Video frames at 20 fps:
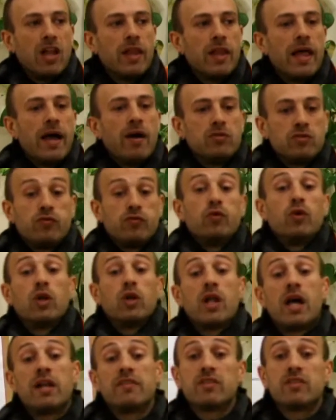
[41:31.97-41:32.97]
allows
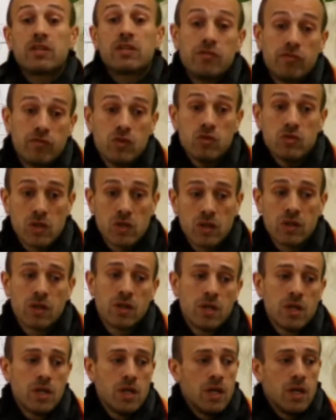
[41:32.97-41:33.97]
for a lot of the confusion
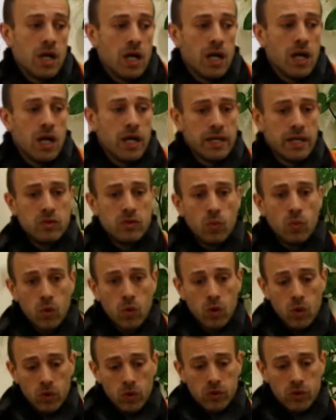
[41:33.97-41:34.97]
in the
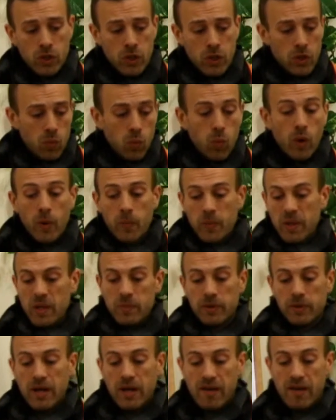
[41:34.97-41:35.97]
world where
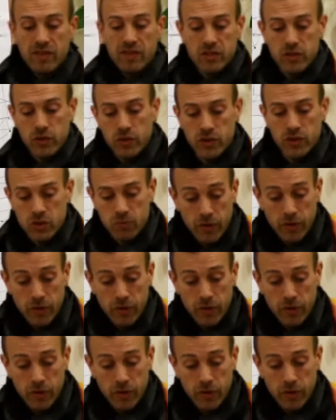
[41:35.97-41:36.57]
people are having certain